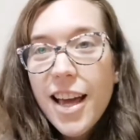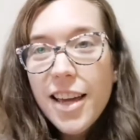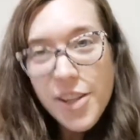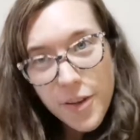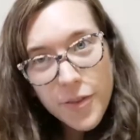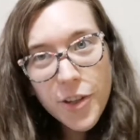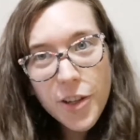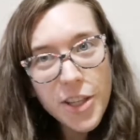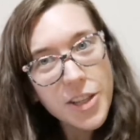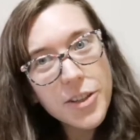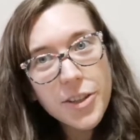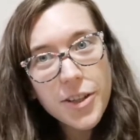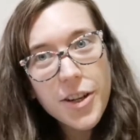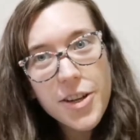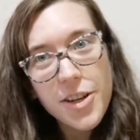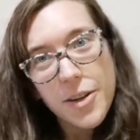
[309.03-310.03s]
you've got
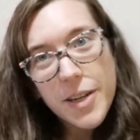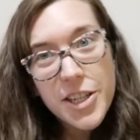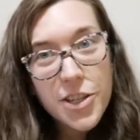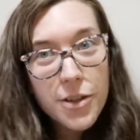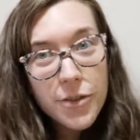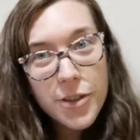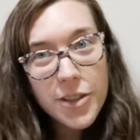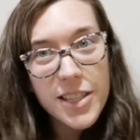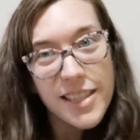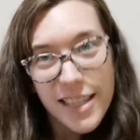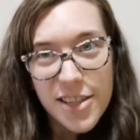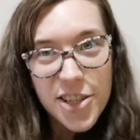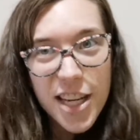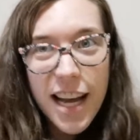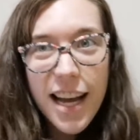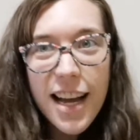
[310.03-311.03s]
your new issue of Cross
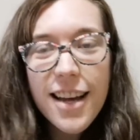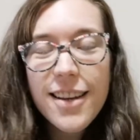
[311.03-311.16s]
Stitcher?